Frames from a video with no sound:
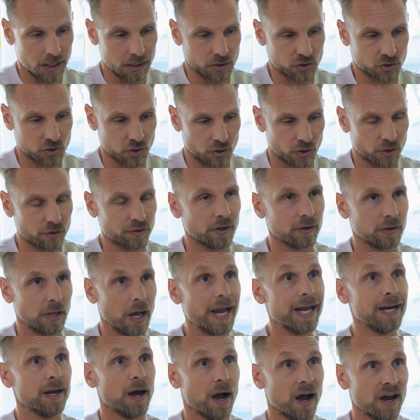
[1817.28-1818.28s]
turn the
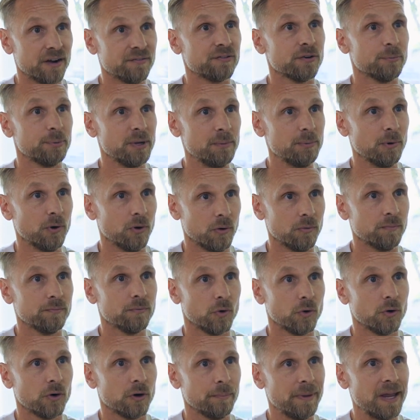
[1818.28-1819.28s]
light on for people,
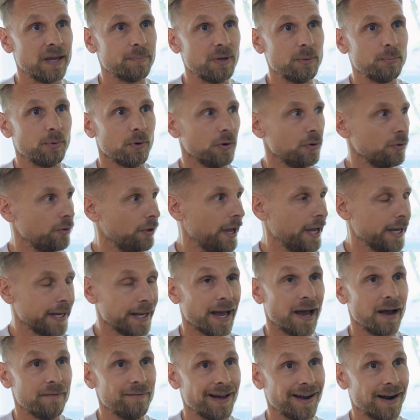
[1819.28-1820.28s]
or make people like
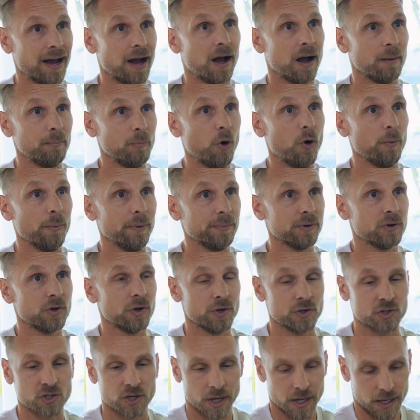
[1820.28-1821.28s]
have that aha moment,
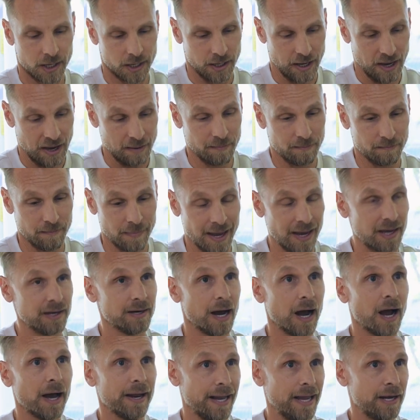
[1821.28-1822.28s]
because it may
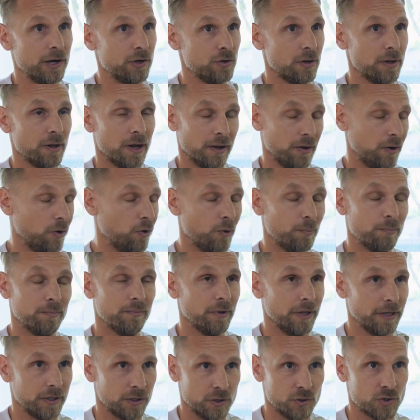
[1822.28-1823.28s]
not, and I hope,
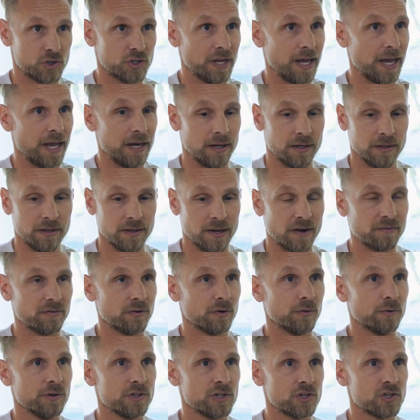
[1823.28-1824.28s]
like you said, it
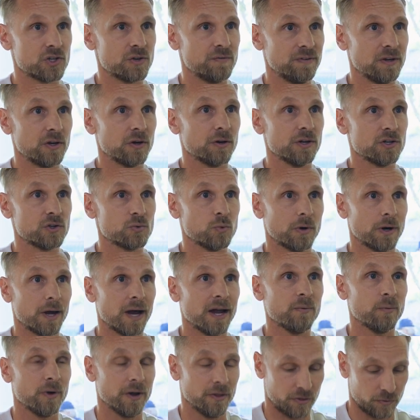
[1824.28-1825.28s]
never was as severe as what
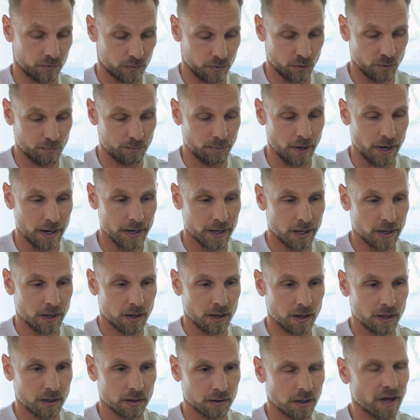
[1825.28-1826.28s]
I went through, but
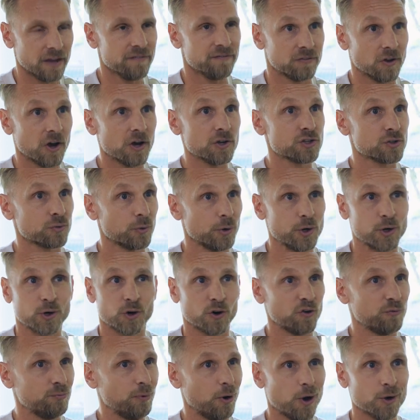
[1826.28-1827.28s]
life does throw you
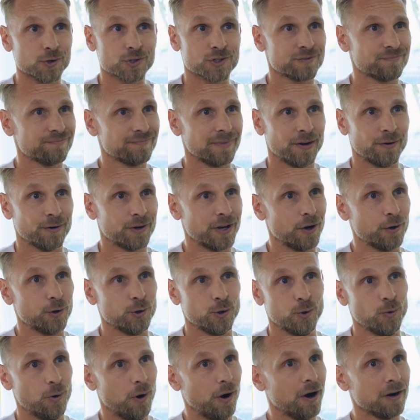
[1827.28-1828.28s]
curveballs. I don't care who
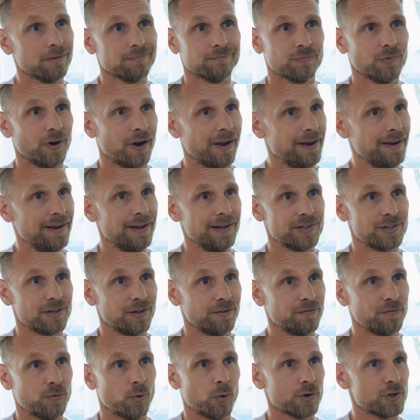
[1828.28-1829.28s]
you are, right? It's
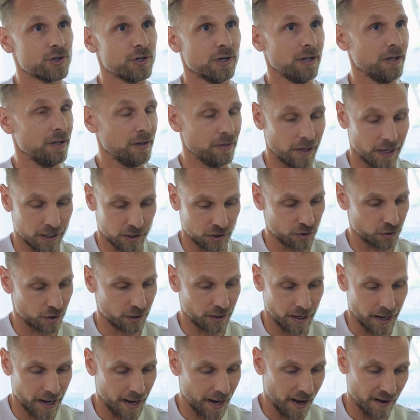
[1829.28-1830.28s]
unfortunate. Like you're
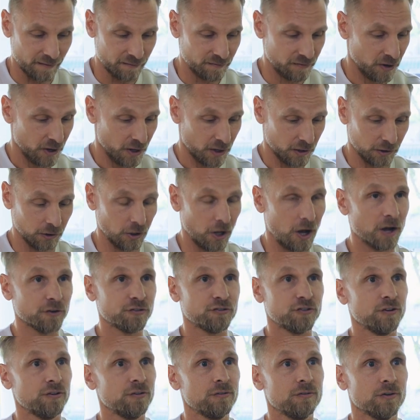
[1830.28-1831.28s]
going to have
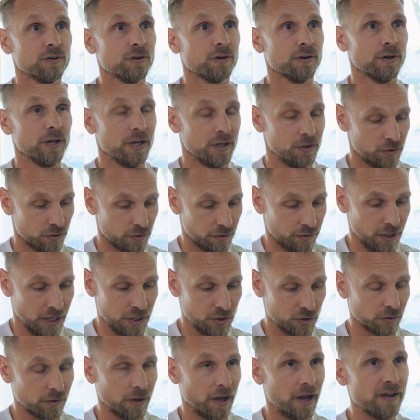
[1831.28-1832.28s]
loss in your in your in
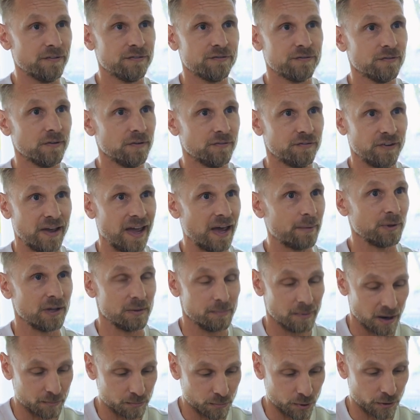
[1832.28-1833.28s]
your life, a family
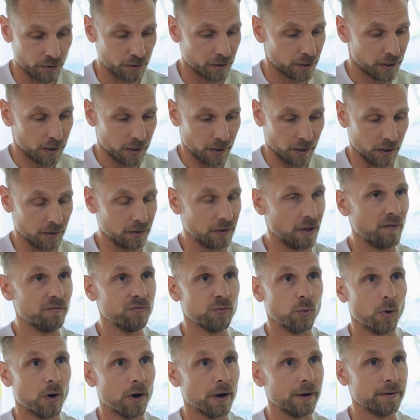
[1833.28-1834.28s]
member, a loved
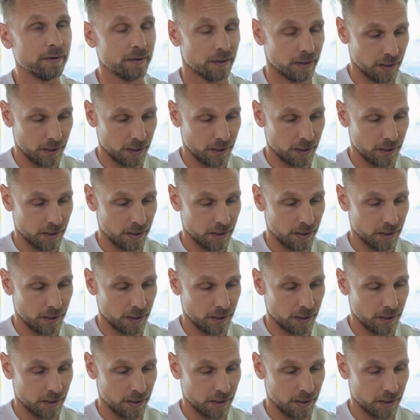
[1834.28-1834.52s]
one,